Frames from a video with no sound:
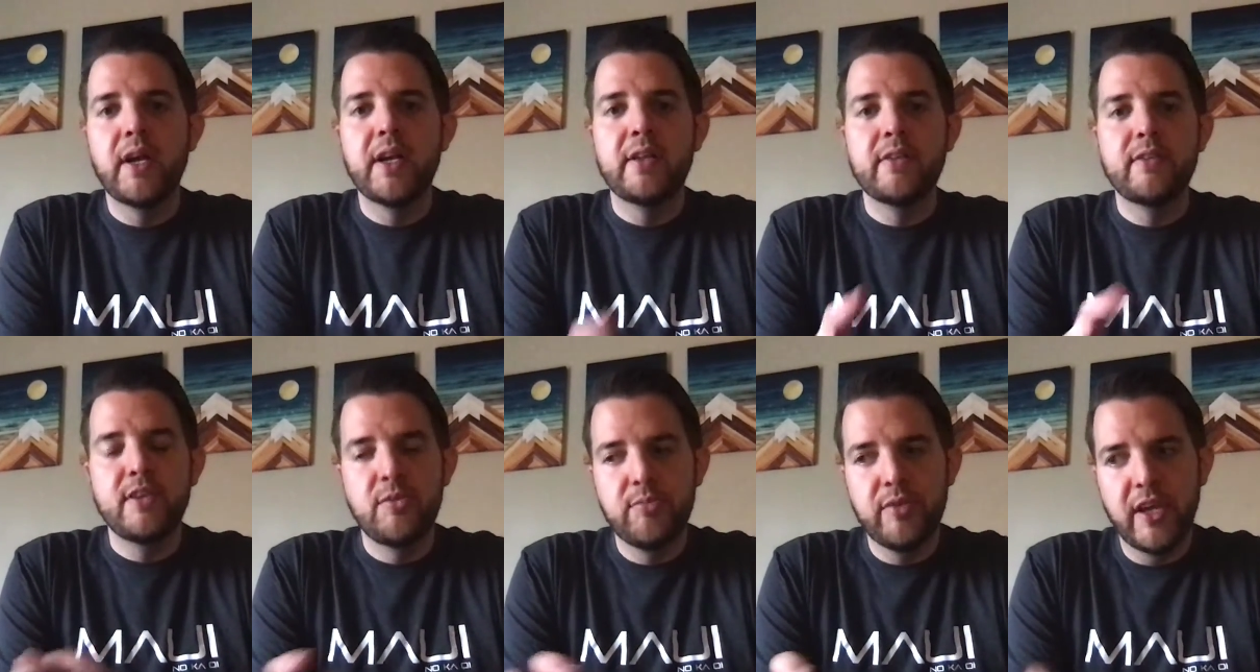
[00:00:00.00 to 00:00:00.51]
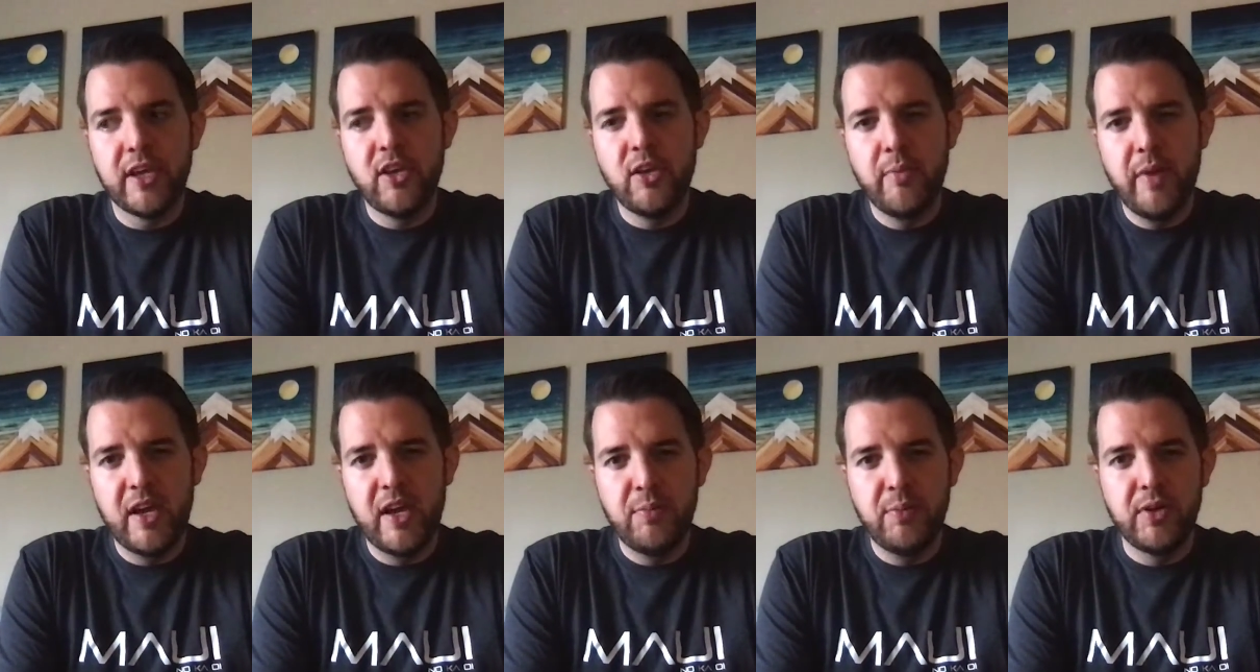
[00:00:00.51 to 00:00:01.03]
It seems like you
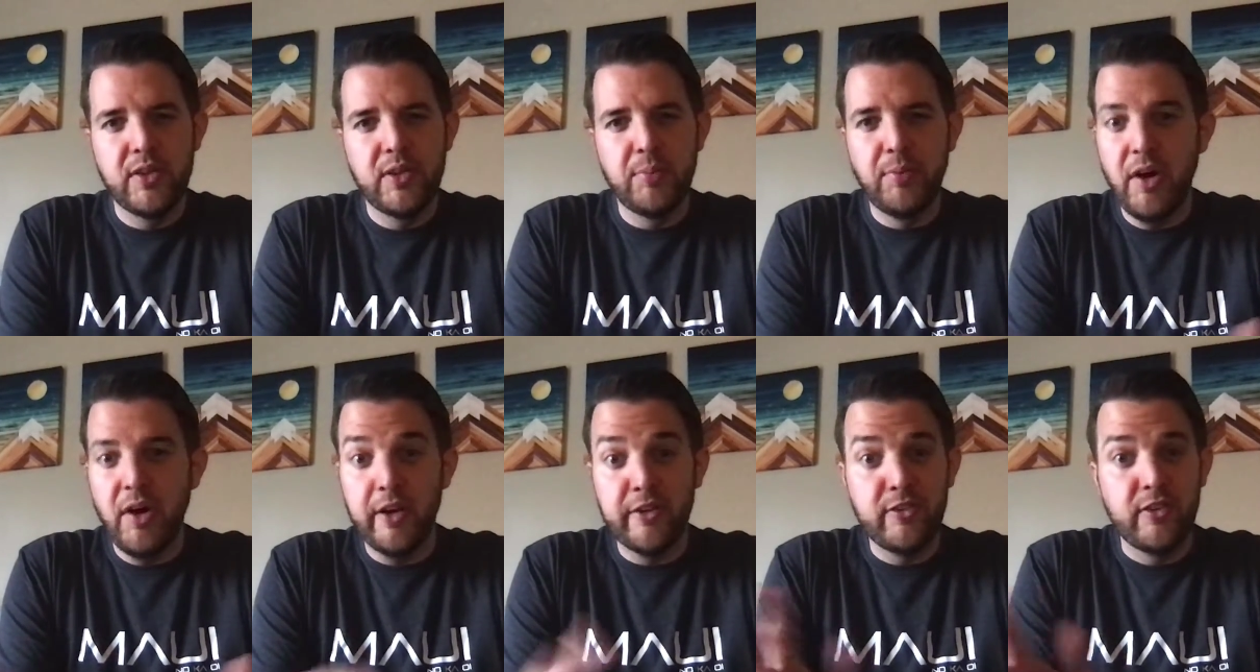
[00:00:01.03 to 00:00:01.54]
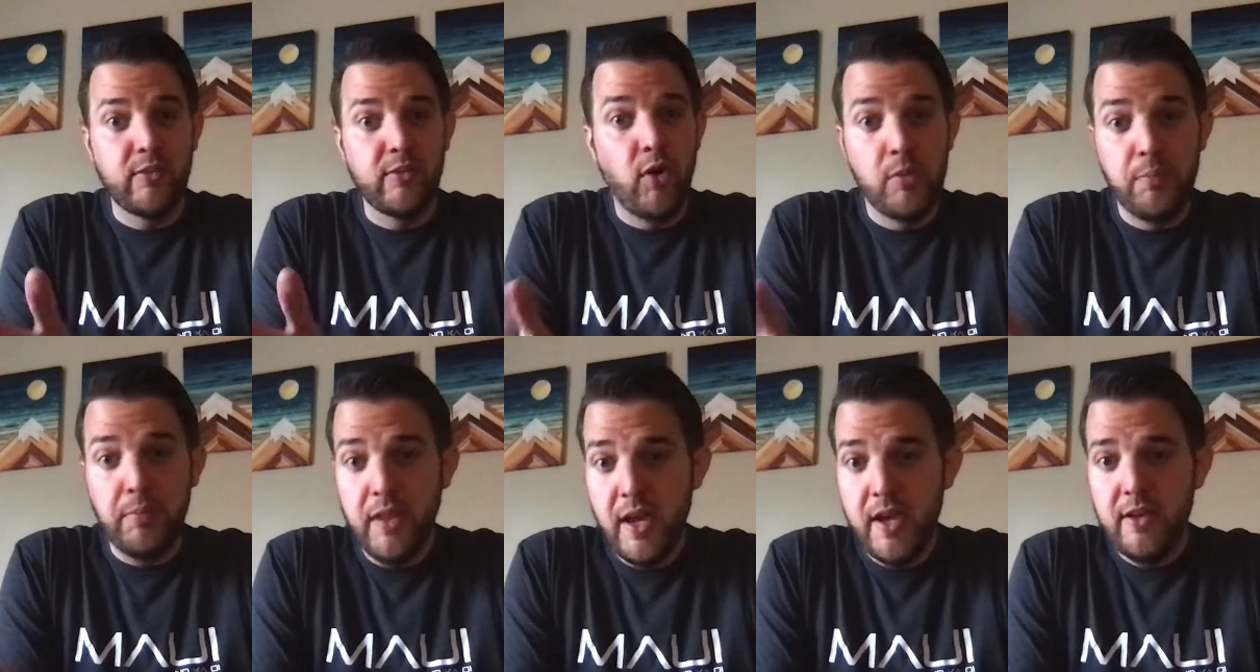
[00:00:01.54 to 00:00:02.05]
may have put the products in the wrong
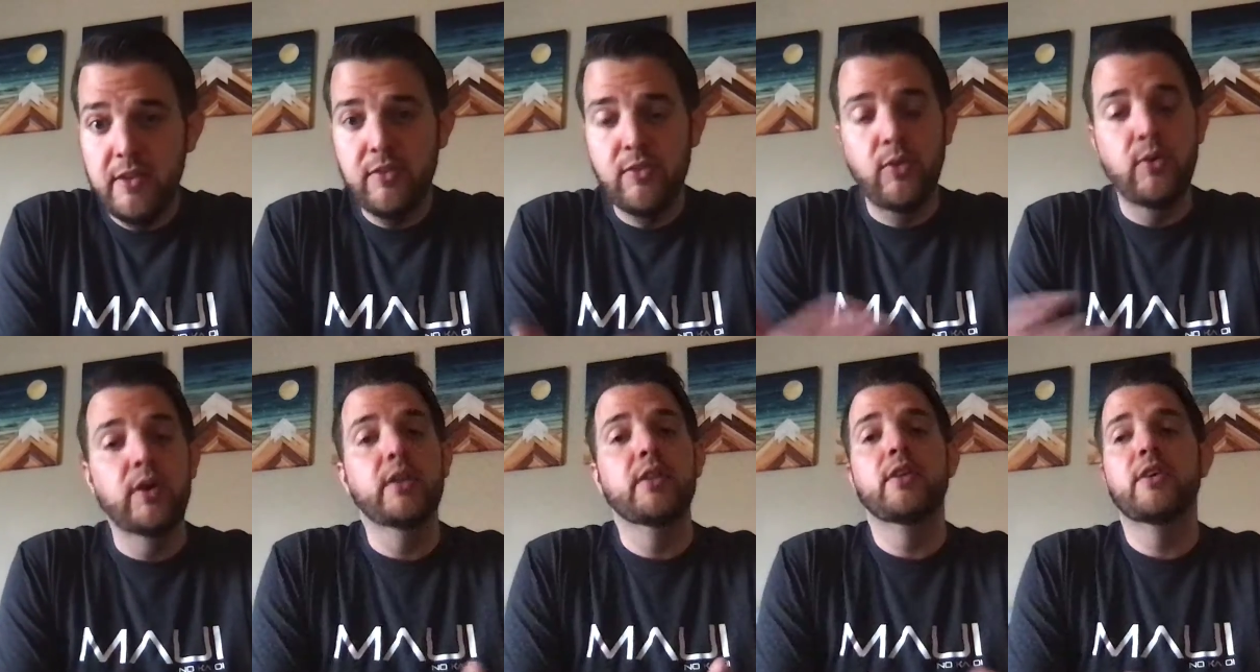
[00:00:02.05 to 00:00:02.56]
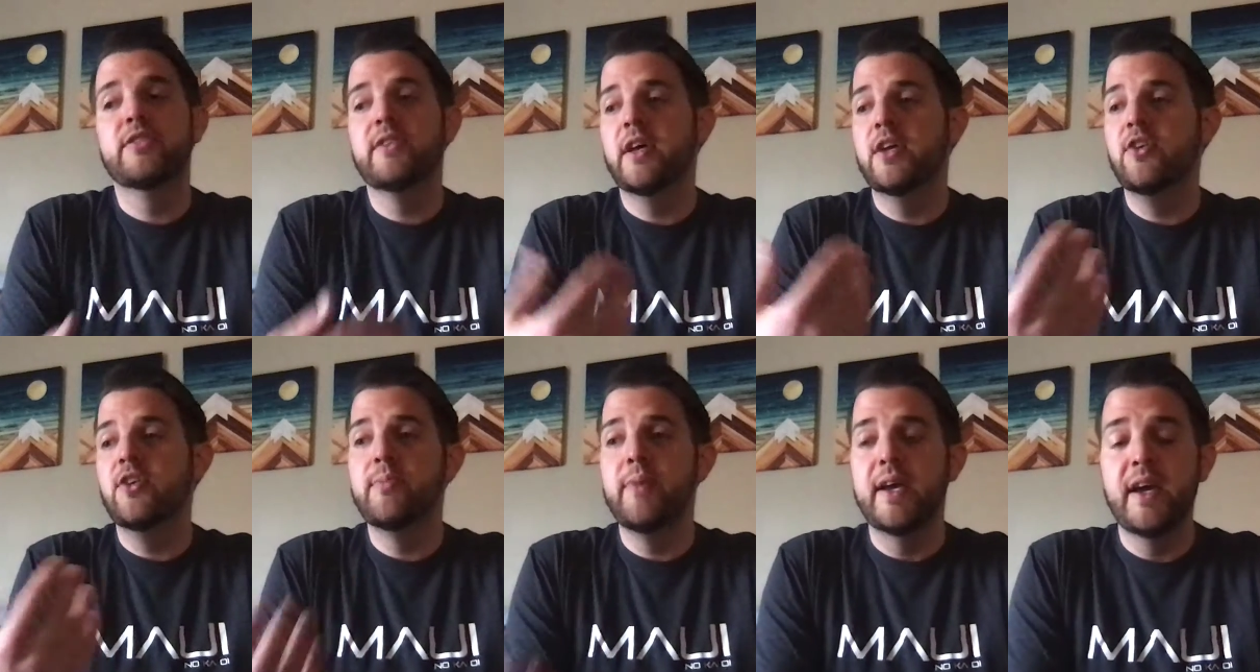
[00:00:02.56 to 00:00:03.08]
place, or it looks like
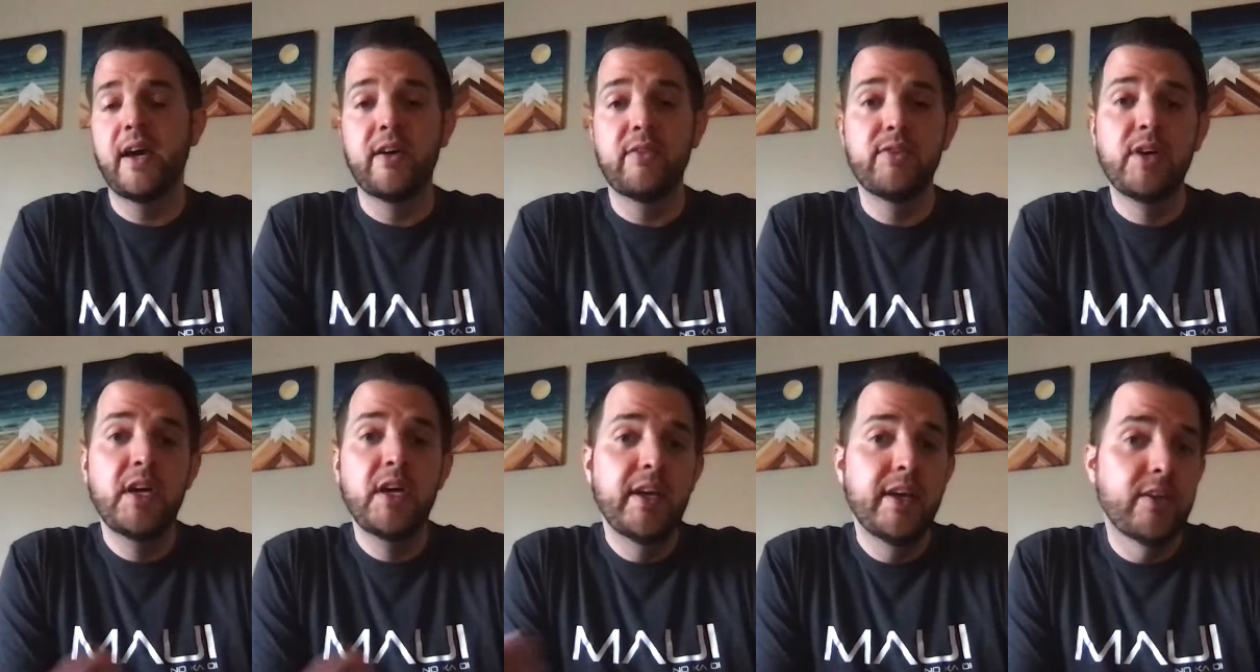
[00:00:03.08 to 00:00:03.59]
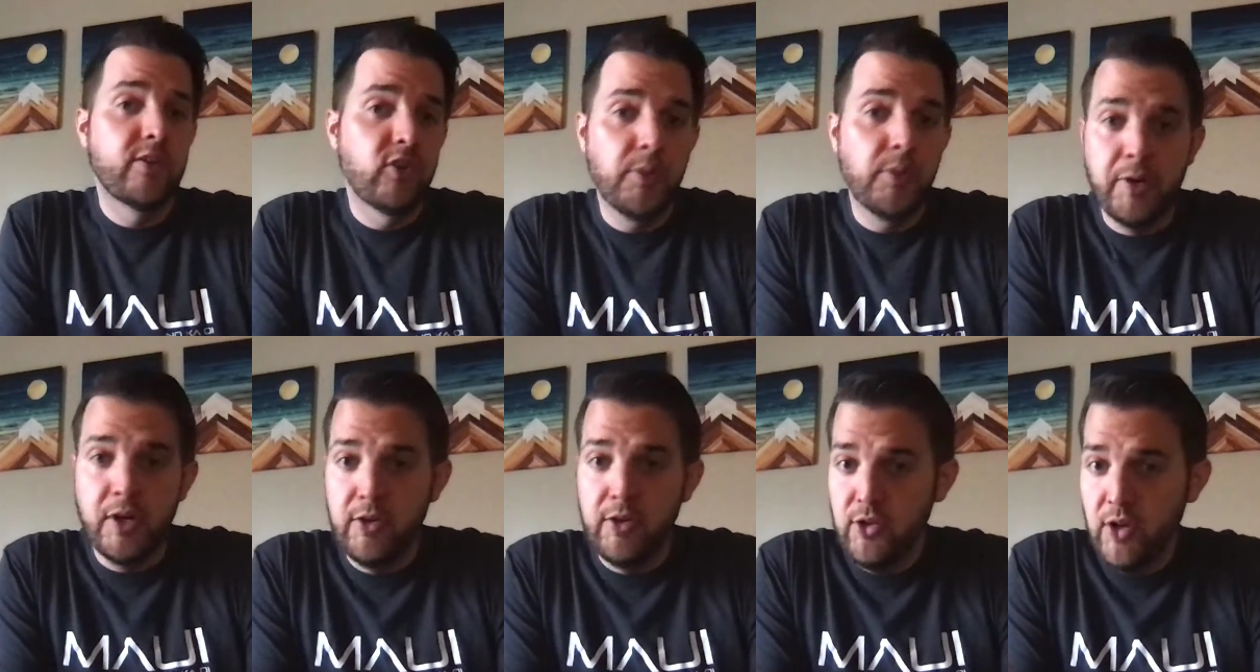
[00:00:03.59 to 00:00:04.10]
you may have
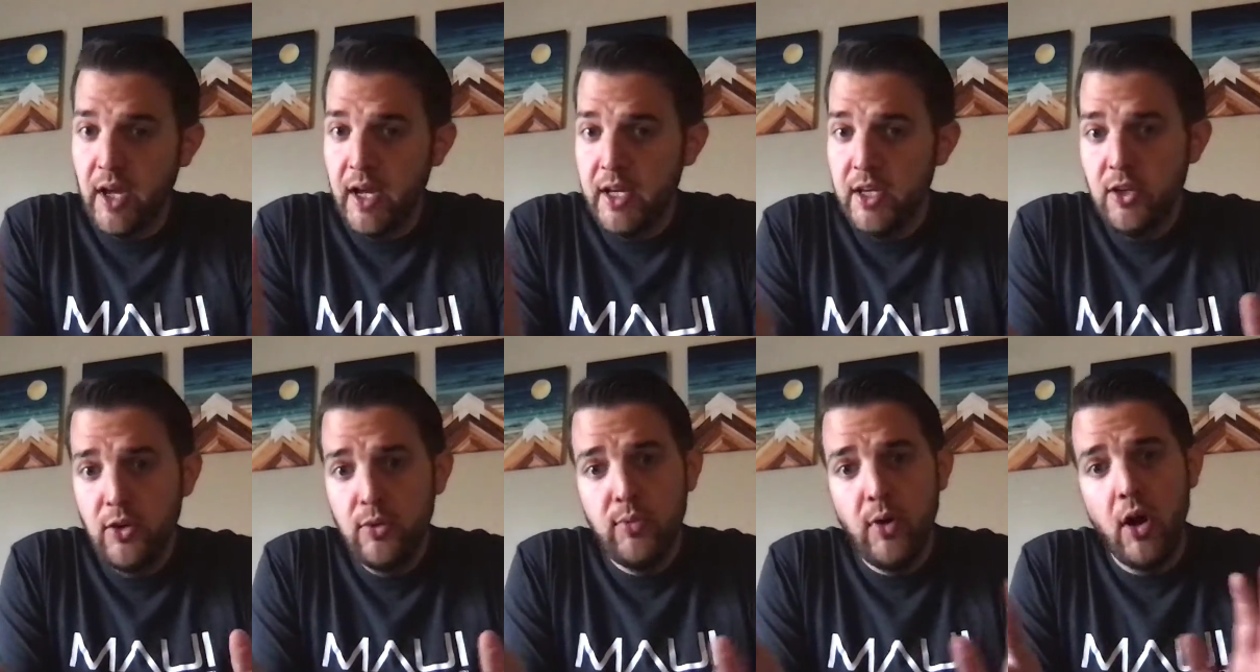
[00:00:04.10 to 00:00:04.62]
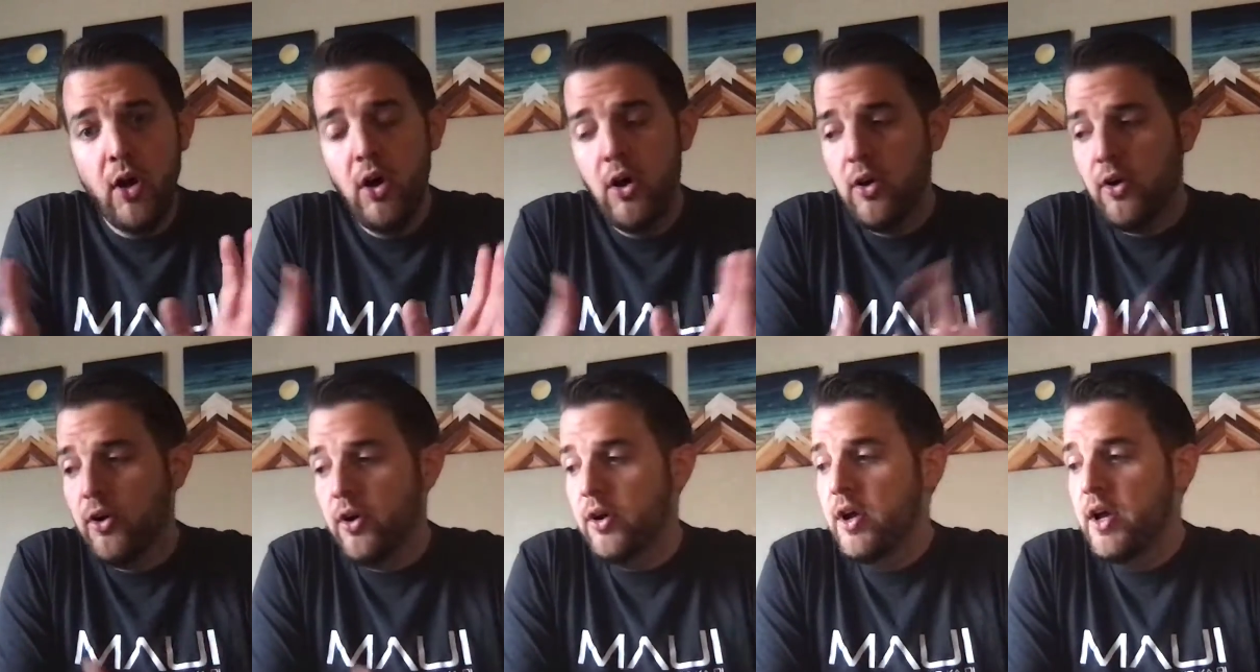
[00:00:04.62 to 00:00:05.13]
interpreted your Keq wrong,
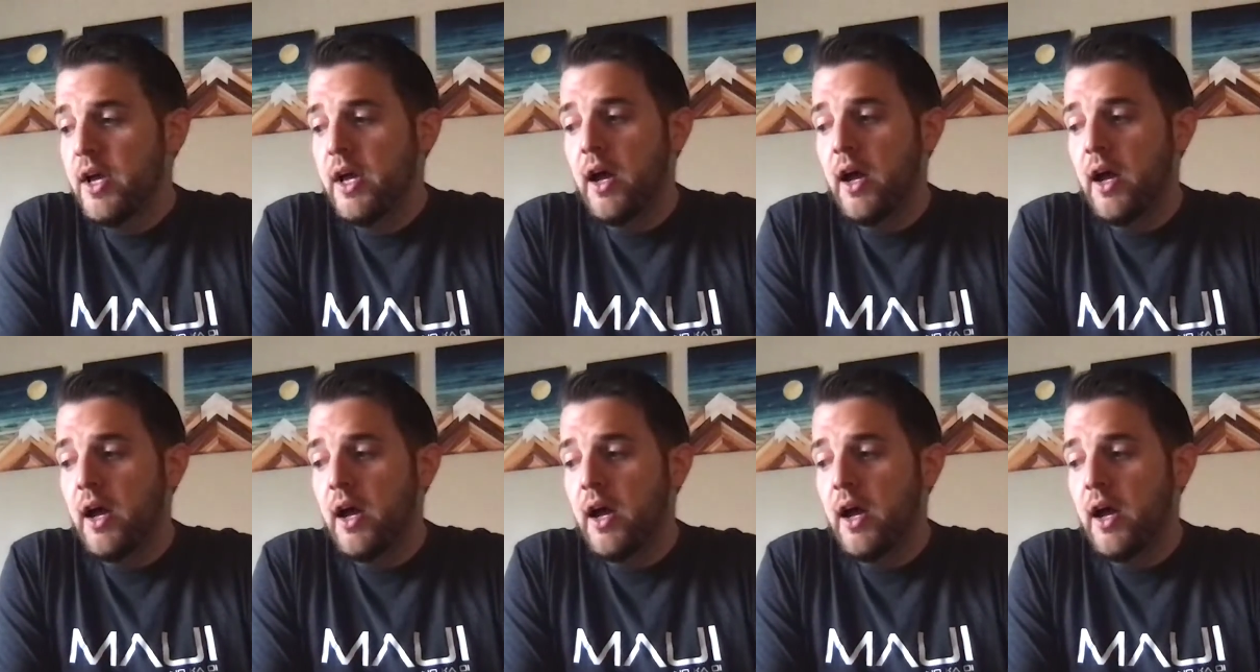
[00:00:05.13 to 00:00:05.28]
or